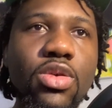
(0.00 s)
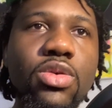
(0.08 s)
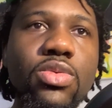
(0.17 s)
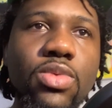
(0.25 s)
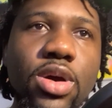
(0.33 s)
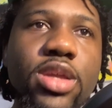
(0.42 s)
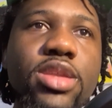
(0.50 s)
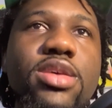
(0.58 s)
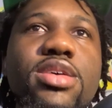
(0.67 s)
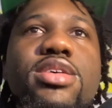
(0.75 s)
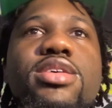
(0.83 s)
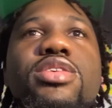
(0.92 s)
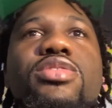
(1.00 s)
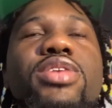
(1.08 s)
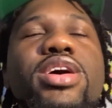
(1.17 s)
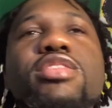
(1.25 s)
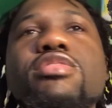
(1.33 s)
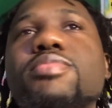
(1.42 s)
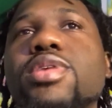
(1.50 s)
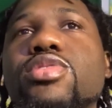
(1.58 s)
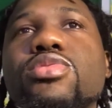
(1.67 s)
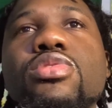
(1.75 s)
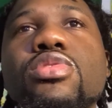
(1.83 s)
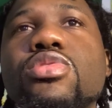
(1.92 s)
One, you gotta smile
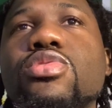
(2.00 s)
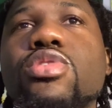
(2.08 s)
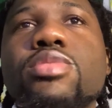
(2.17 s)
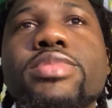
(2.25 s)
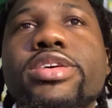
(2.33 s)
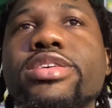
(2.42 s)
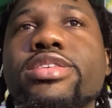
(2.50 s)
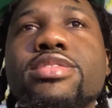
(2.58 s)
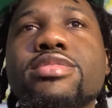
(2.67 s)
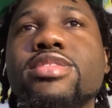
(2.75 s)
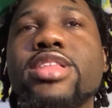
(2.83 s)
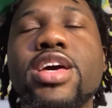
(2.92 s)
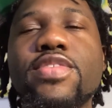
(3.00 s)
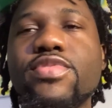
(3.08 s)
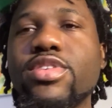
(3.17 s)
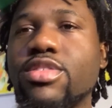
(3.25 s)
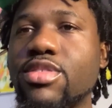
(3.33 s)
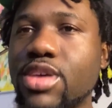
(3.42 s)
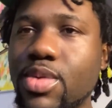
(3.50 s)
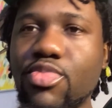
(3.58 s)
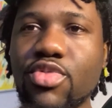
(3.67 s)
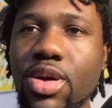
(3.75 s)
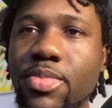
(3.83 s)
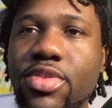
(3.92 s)
through the storm because life is not
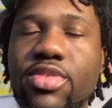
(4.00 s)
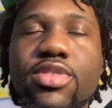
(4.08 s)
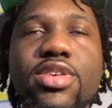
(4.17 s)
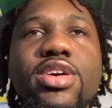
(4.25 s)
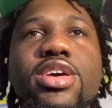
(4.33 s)
promised.